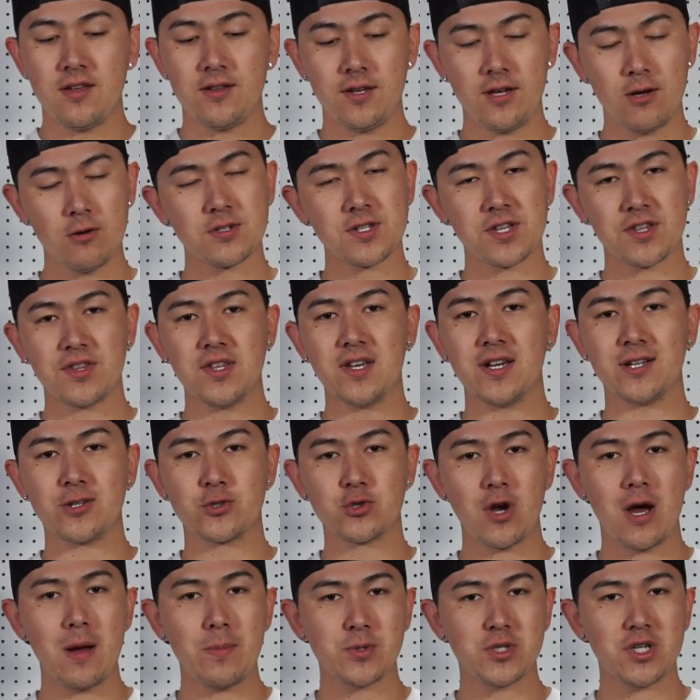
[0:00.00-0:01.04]
Here's the thing,
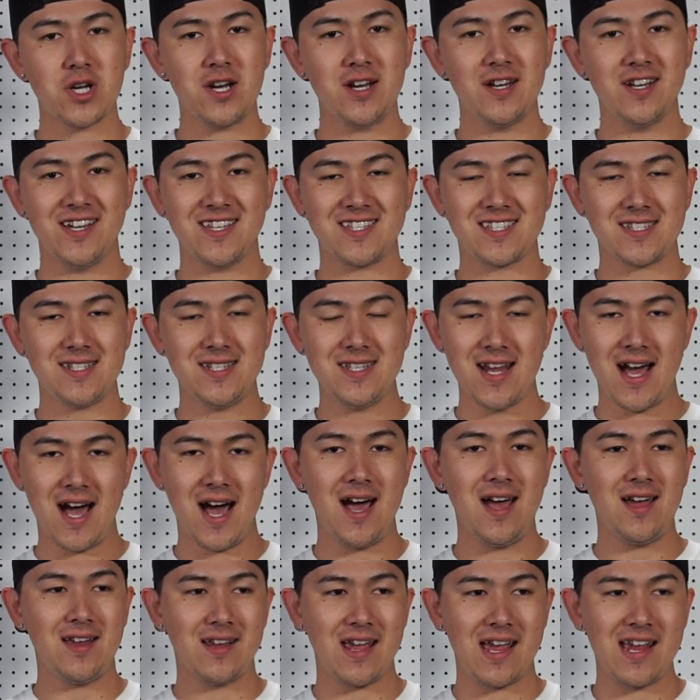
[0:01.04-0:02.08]
drop shot, it's
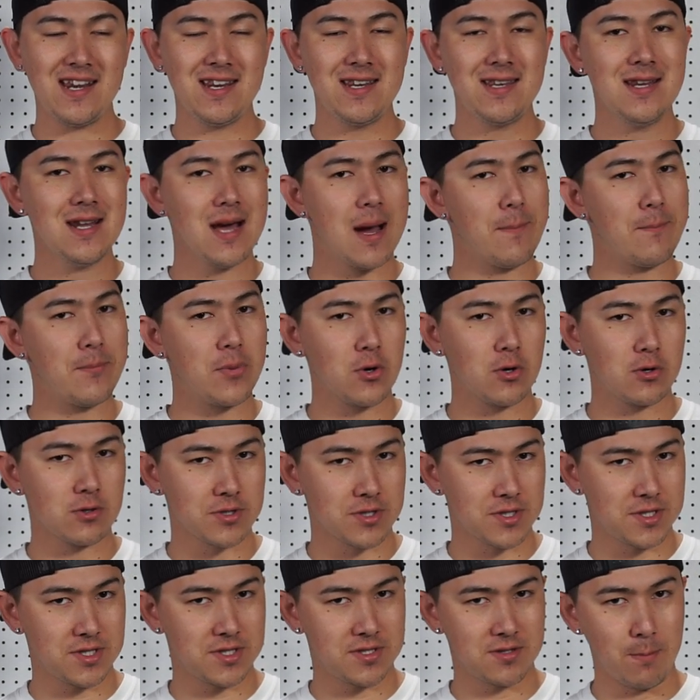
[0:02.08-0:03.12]
not a
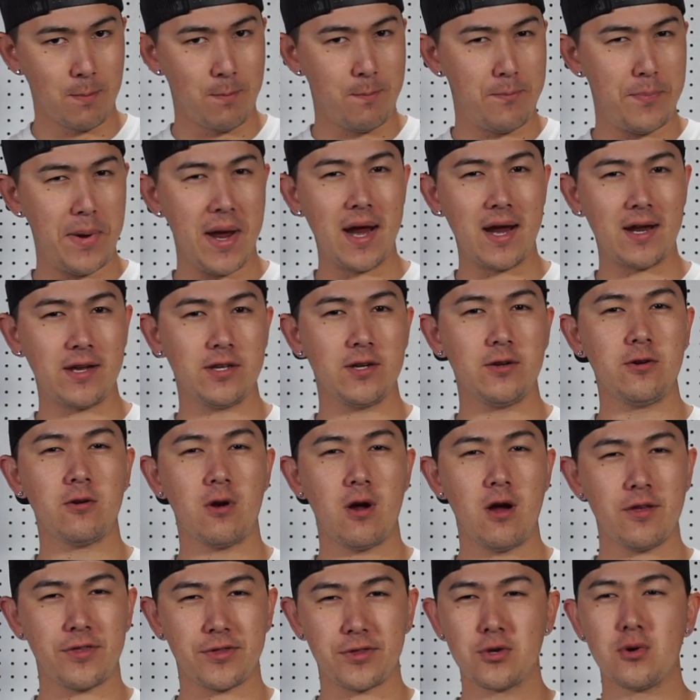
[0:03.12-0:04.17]
numbers bait.
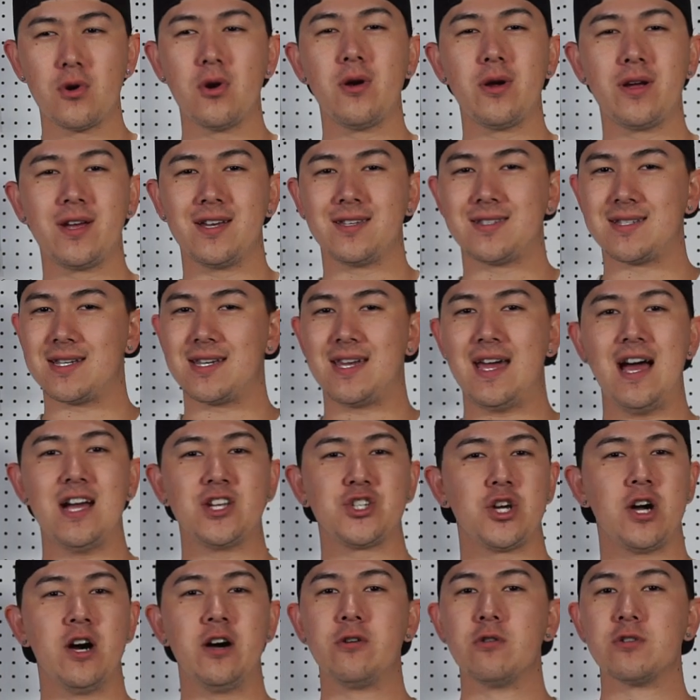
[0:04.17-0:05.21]
You're not throwing it to
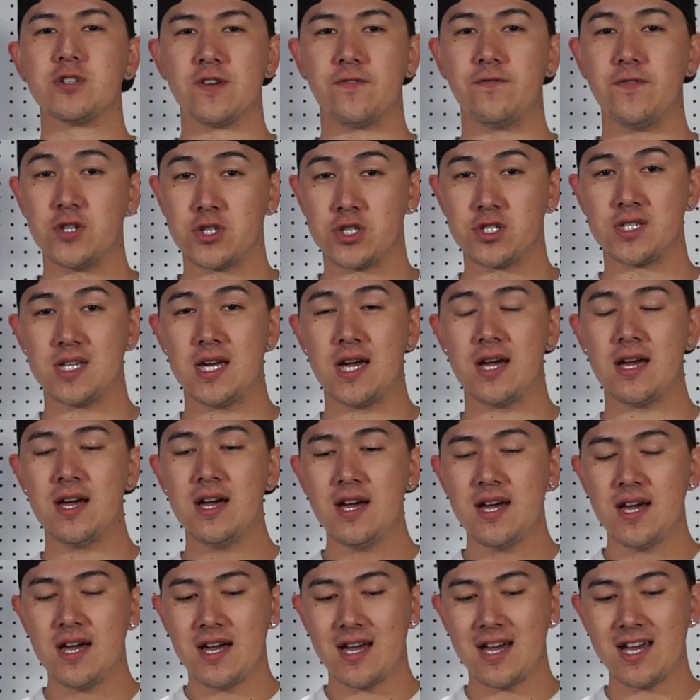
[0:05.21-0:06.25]
catch hundreds of fish a day.
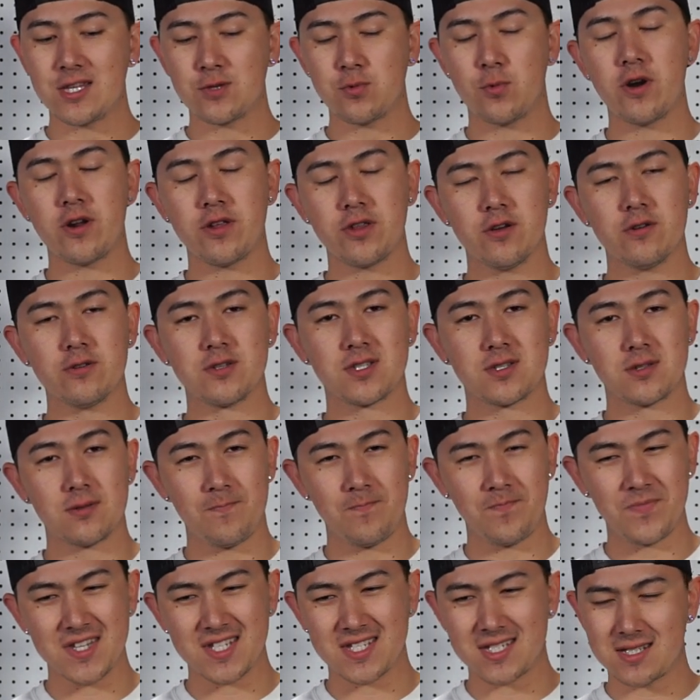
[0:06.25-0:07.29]
It's one of those
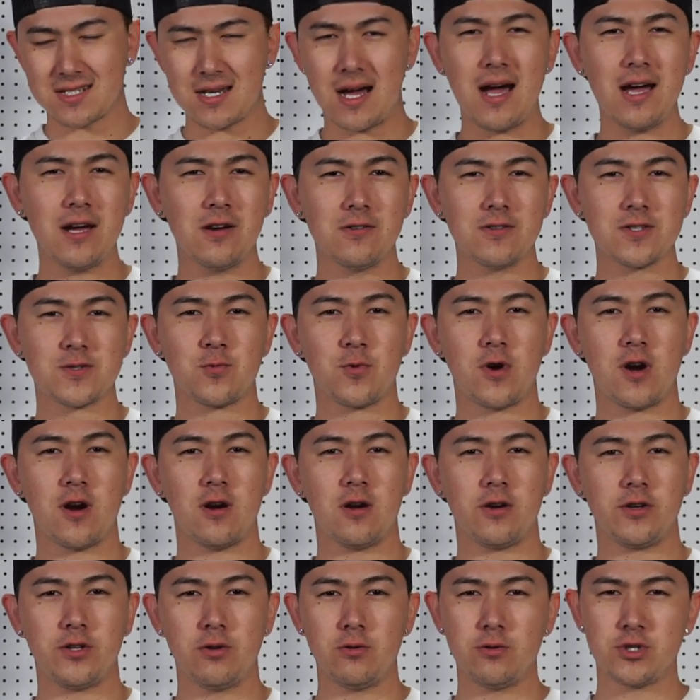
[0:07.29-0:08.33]
styles
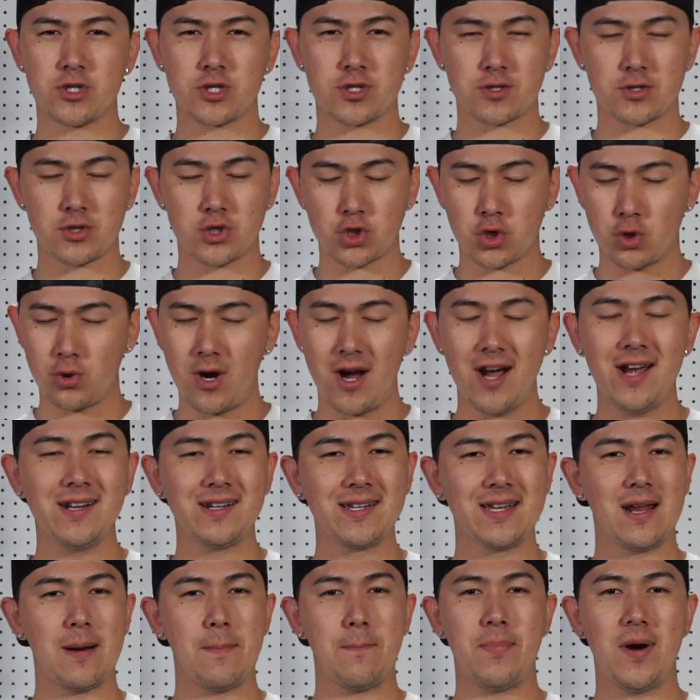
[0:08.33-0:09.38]
where you're just trying
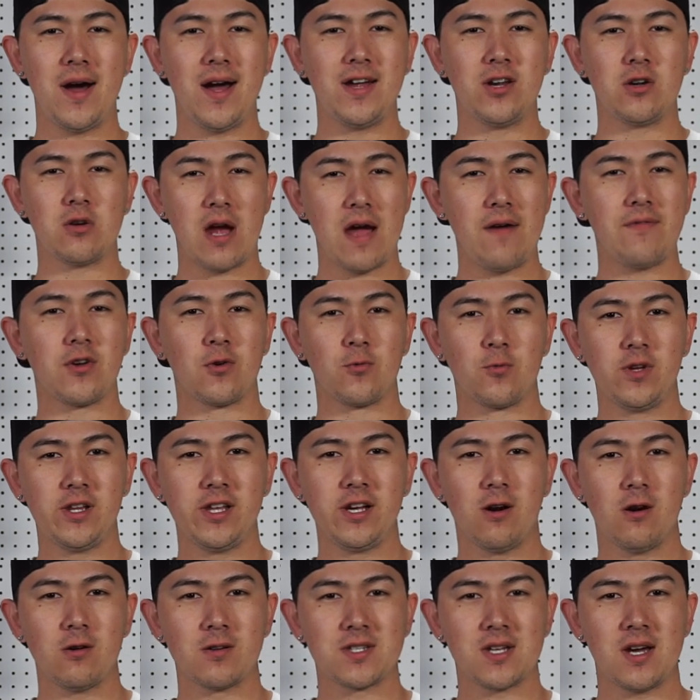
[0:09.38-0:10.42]
to get a bite and you're having a
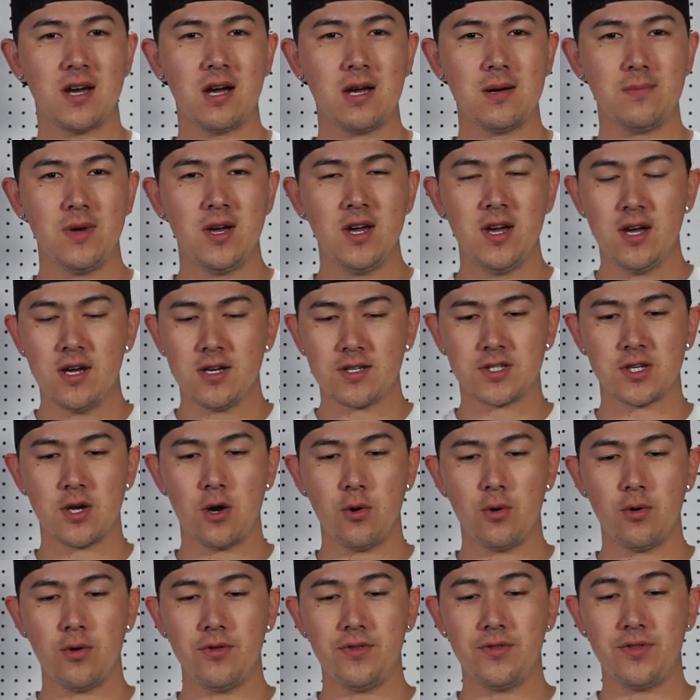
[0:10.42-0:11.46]
really hard time.
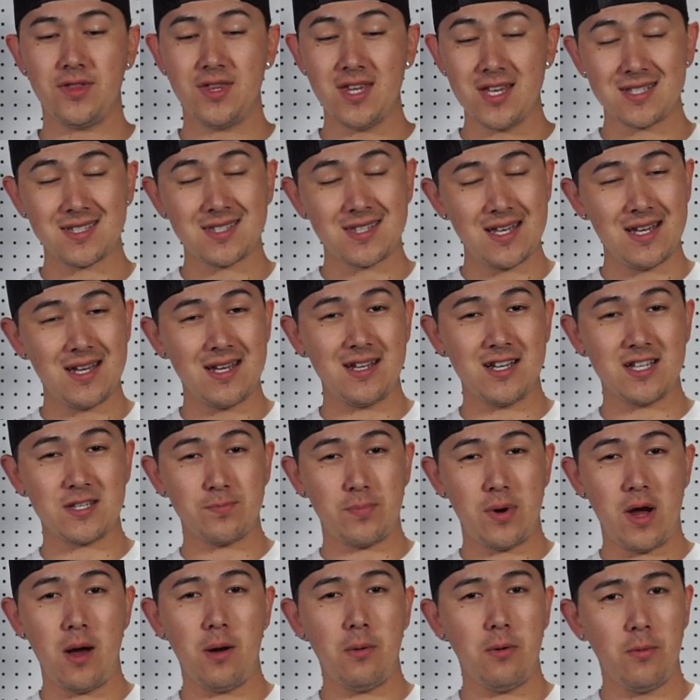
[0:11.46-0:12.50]
So this thing is
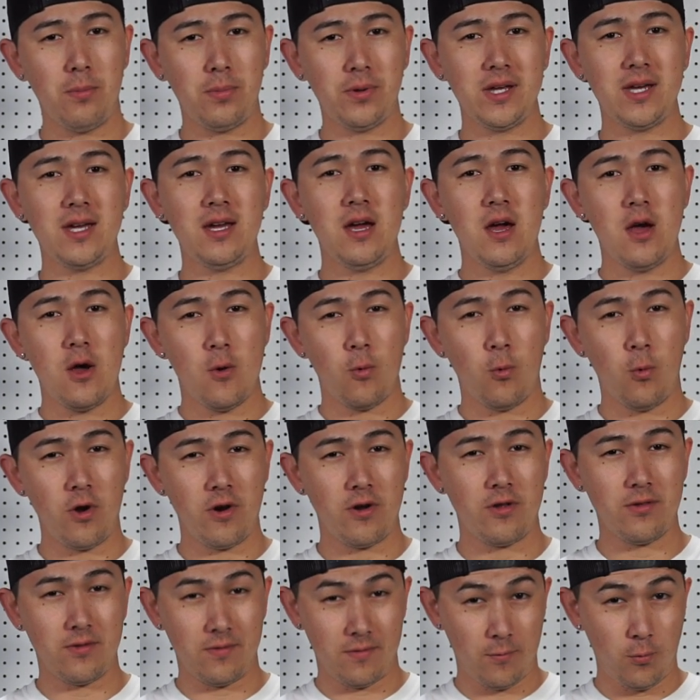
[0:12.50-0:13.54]
probably
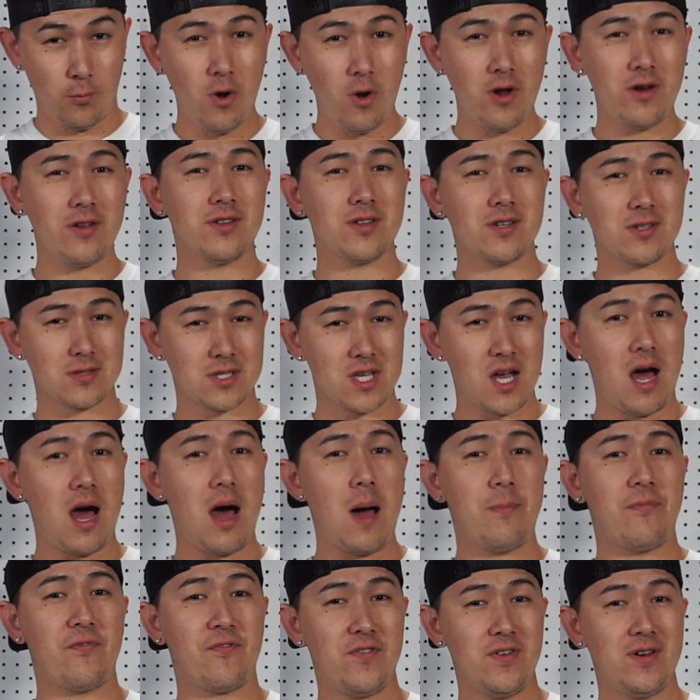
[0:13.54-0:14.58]
one of the
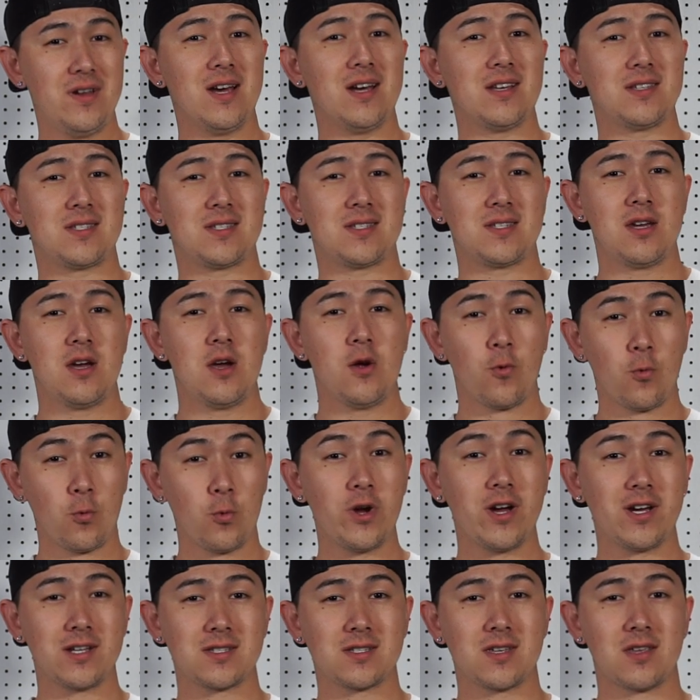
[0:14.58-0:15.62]
top finesse
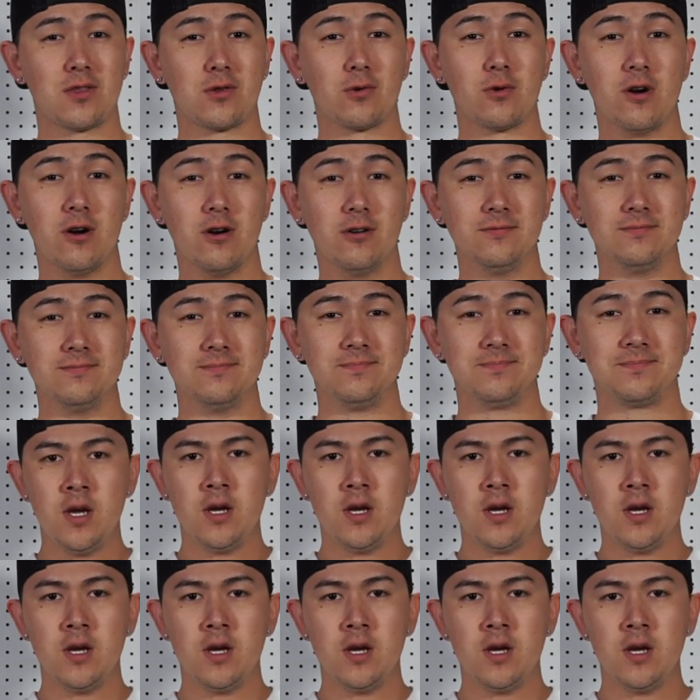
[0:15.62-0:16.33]
rigs to throw.